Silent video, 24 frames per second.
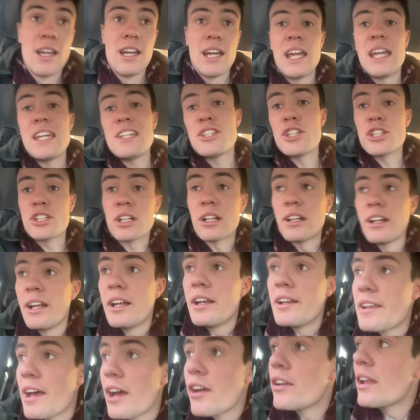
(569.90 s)
He's just clearing
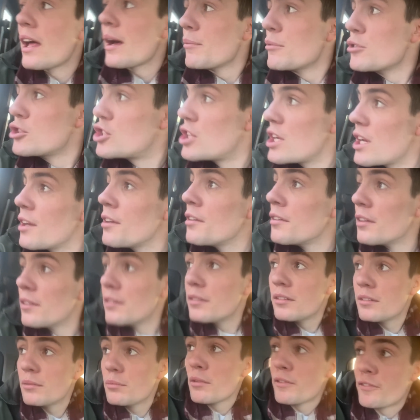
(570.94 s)
down that machine
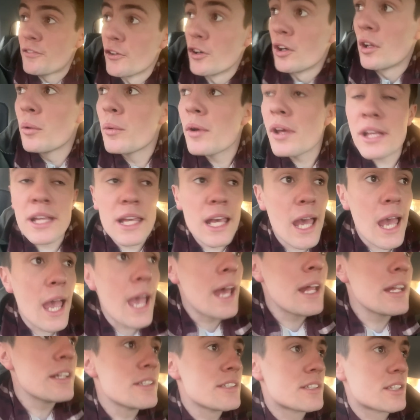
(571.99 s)
before the
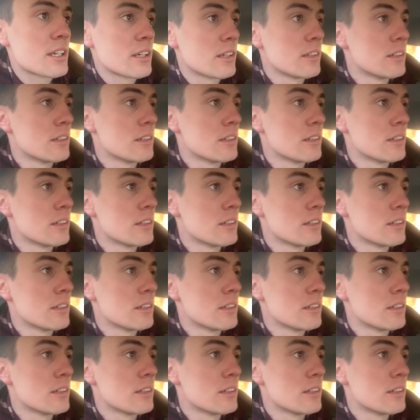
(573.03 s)
weekend.